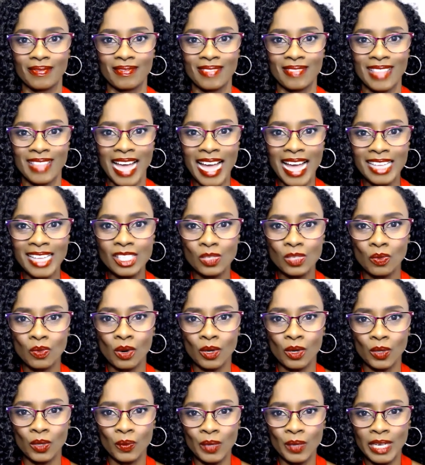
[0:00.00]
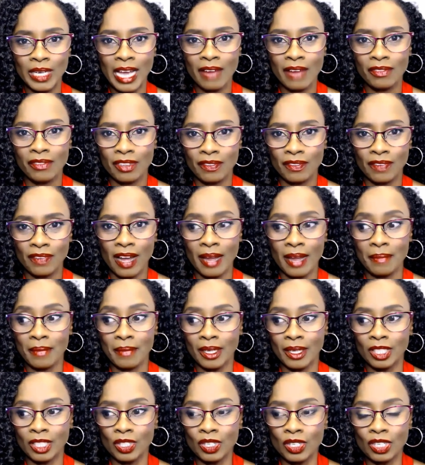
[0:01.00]
That's what we have to find.
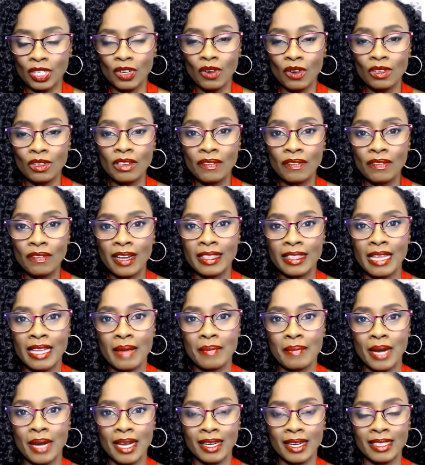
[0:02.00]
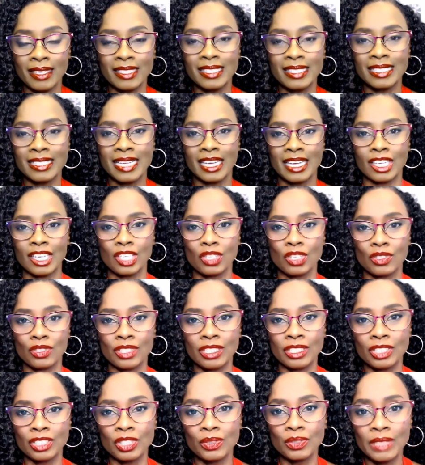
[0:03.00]
But you can only find that by understanding your
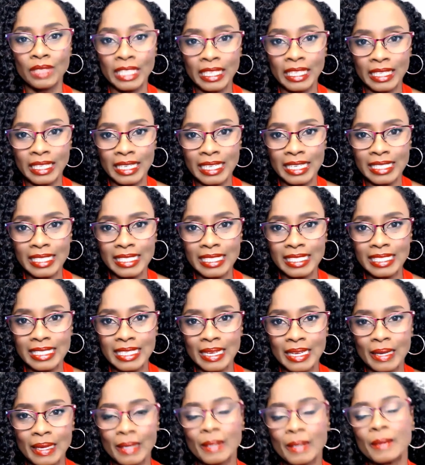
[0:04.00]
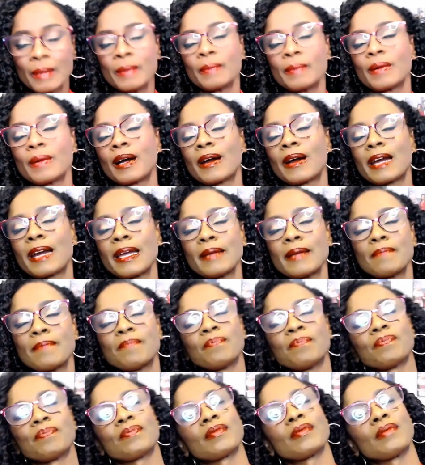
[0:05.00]
uniqueness. All right.
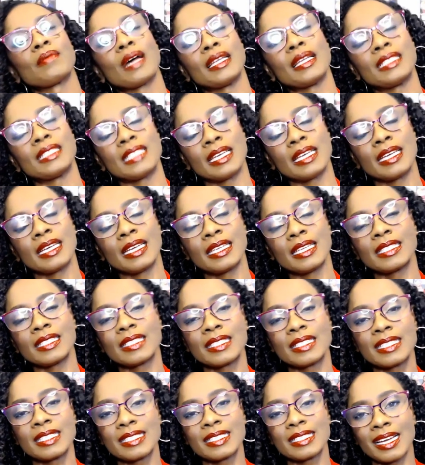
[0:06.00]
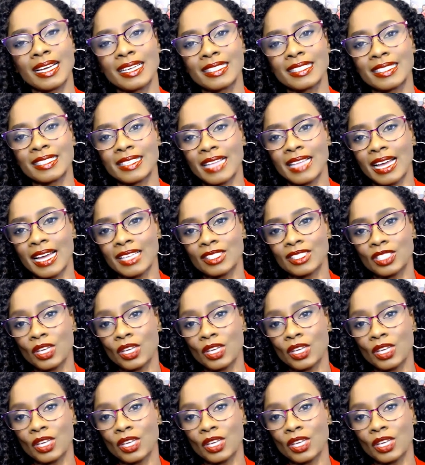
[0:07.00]
By digging into the science of that.